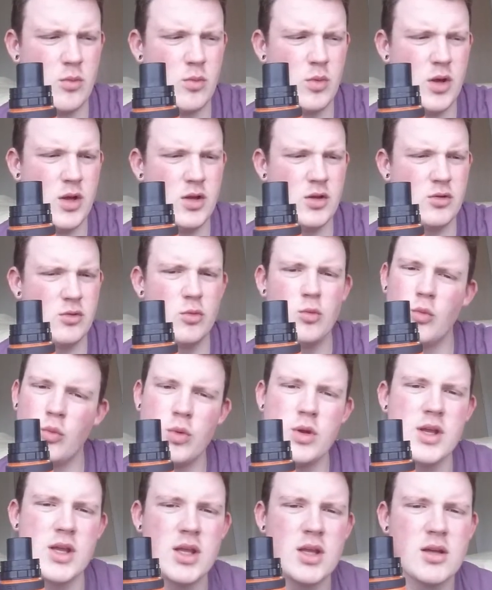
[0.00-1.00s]
why
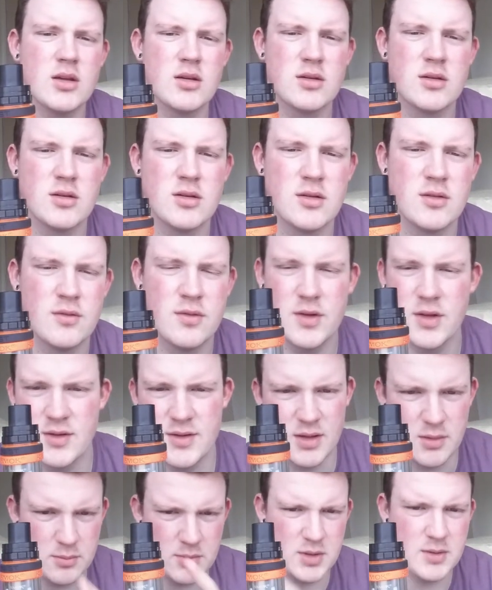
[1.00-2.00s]
don't we, for the
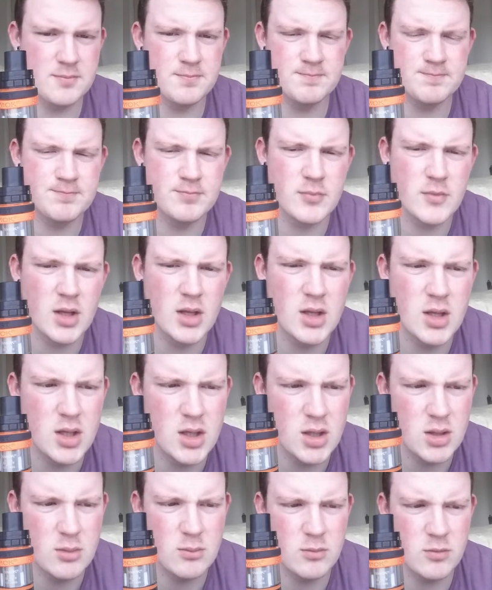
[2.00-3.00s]
time being,
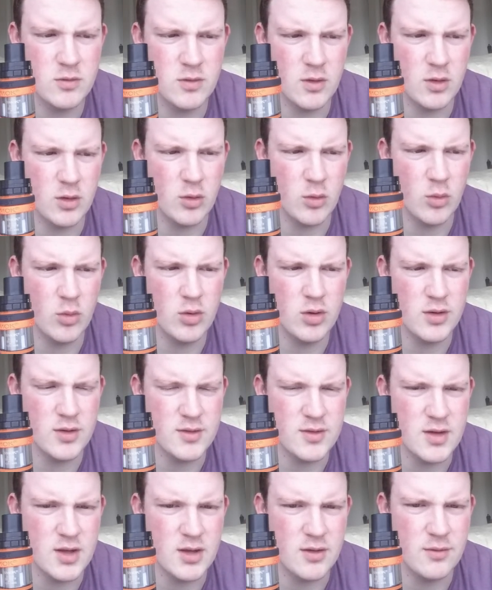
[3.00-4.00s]
before I go on to
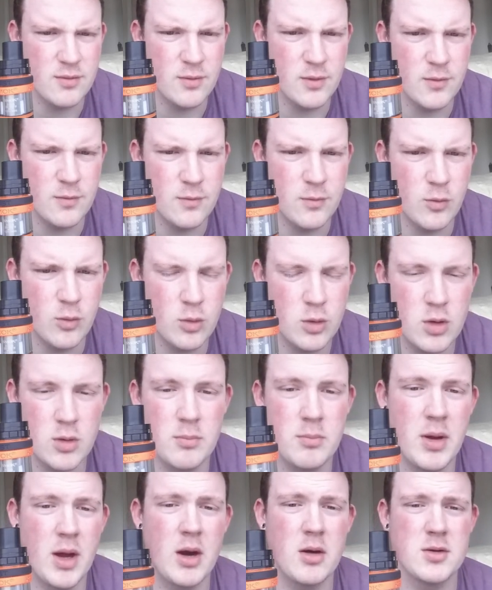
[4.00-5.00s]
the tfv8
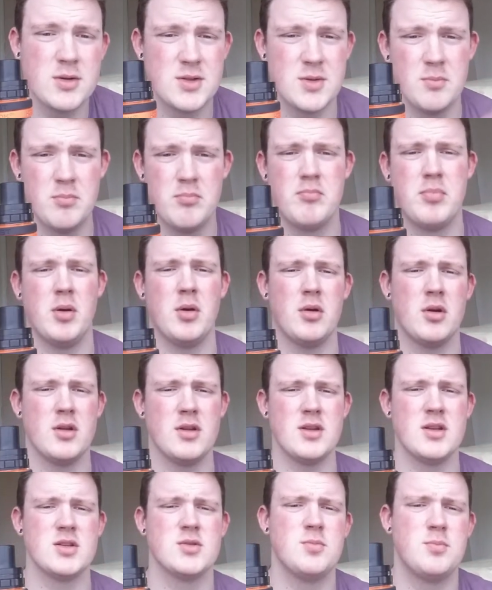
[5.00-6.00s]
comparison part
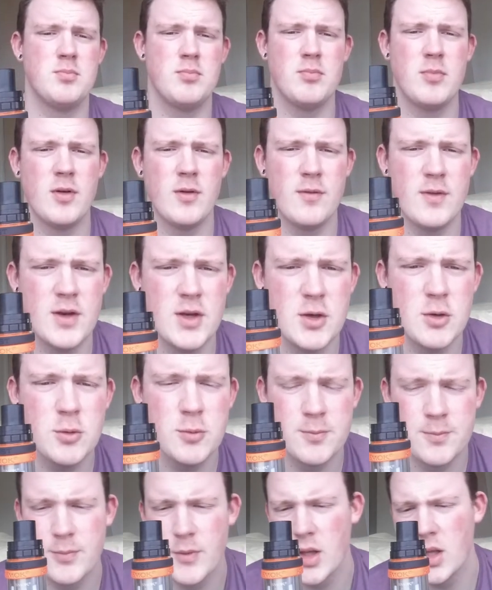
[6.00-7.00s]
of this
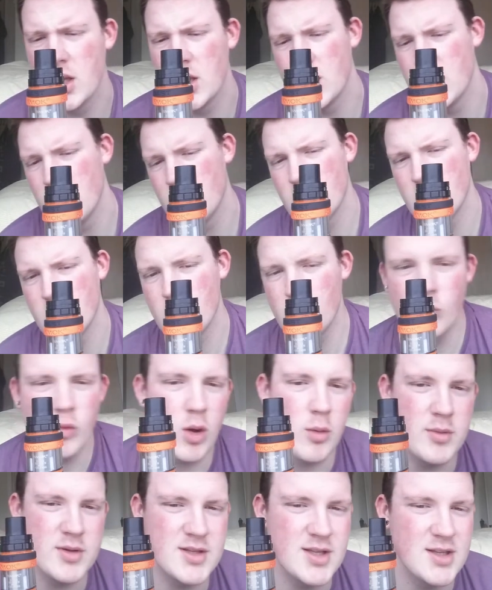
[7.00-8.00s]
video,
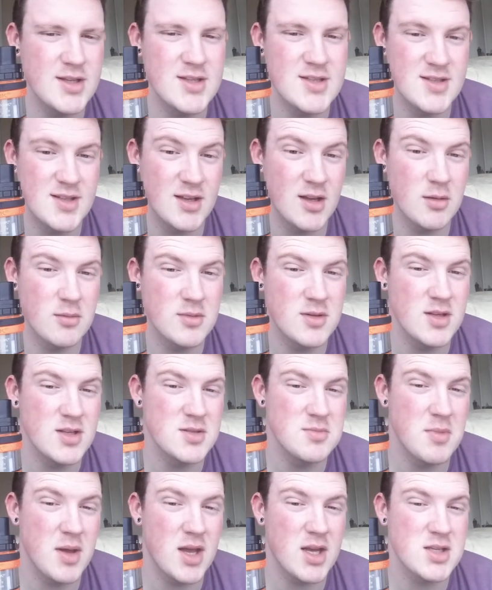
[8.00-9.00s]
why don't we take this thing up to
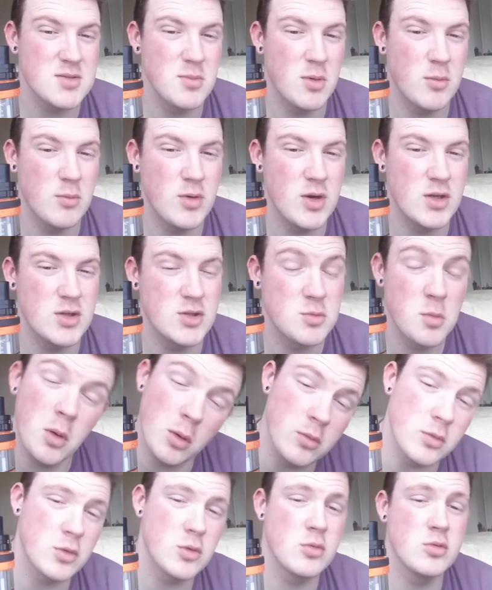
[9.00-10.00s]
its maximum range?
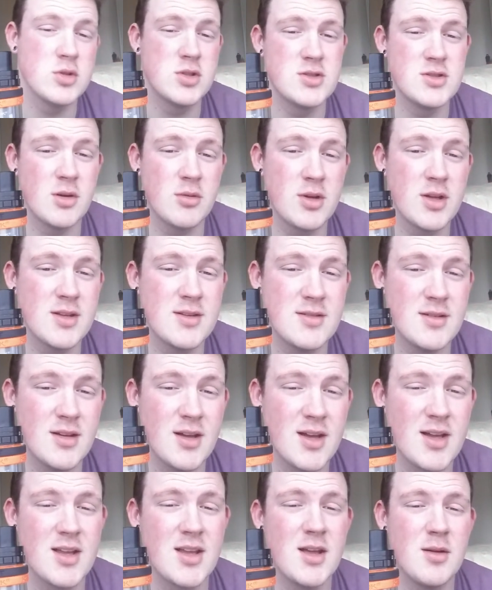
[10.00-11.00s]
Well, the closest I'll get to
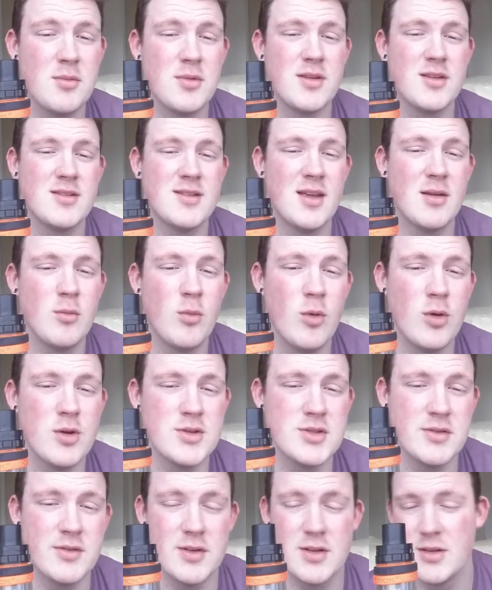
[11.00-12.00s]
it, I can get within 10
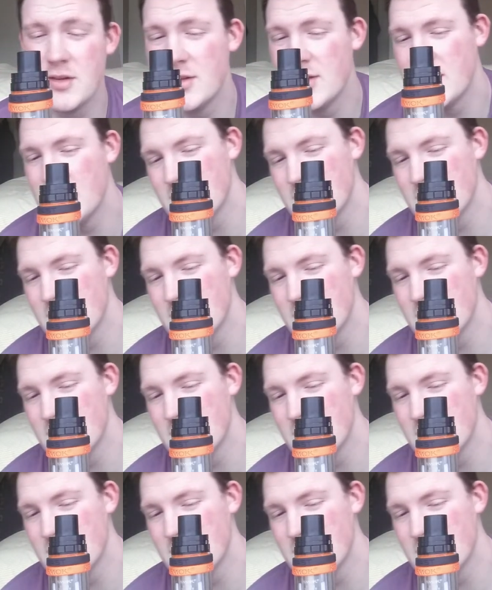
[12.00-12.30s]
watts of it,